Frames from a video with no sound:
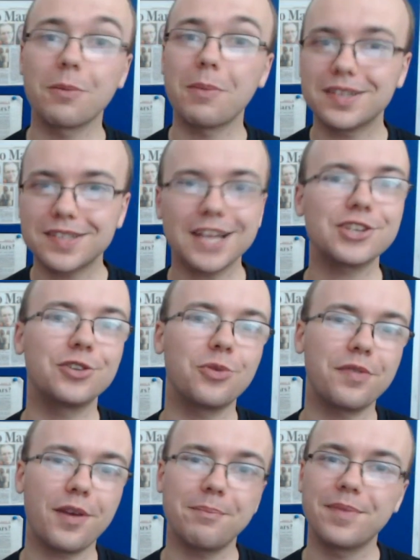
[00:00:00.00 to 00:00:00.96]
after one of my
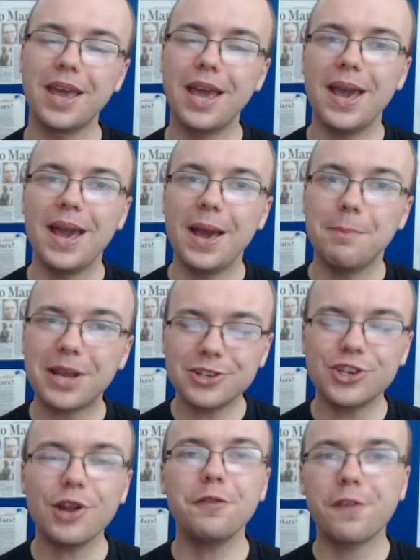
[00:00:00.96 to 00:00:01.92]
sessions with them.
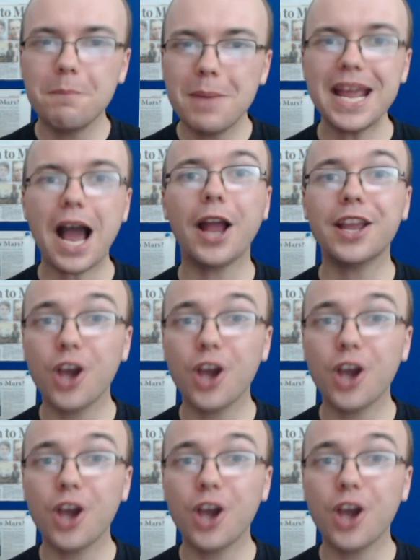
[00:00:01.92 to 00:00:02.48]
Because you know, for me,